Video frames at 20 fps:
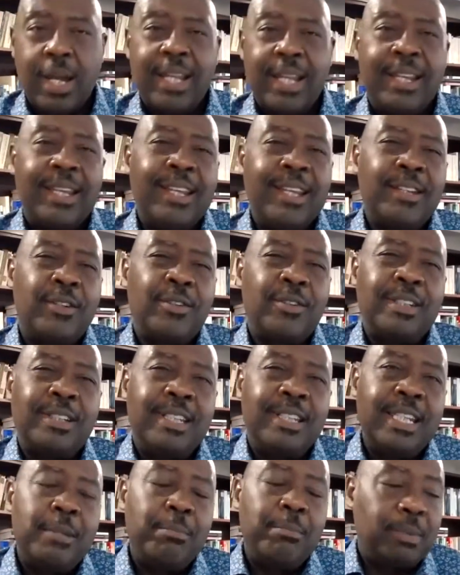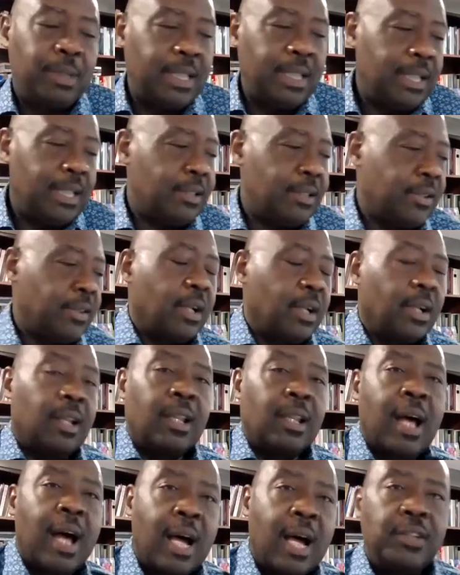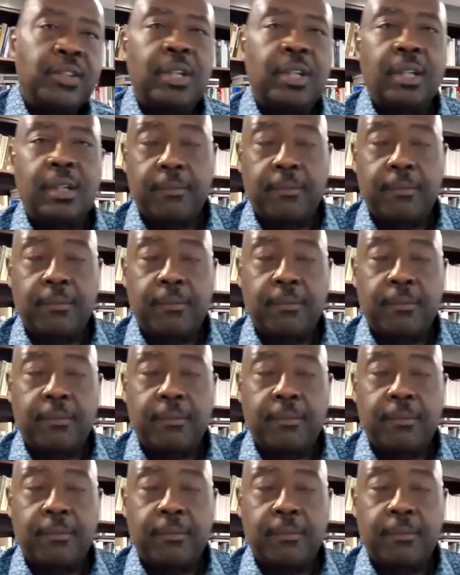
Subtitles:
to enter deeply into the logic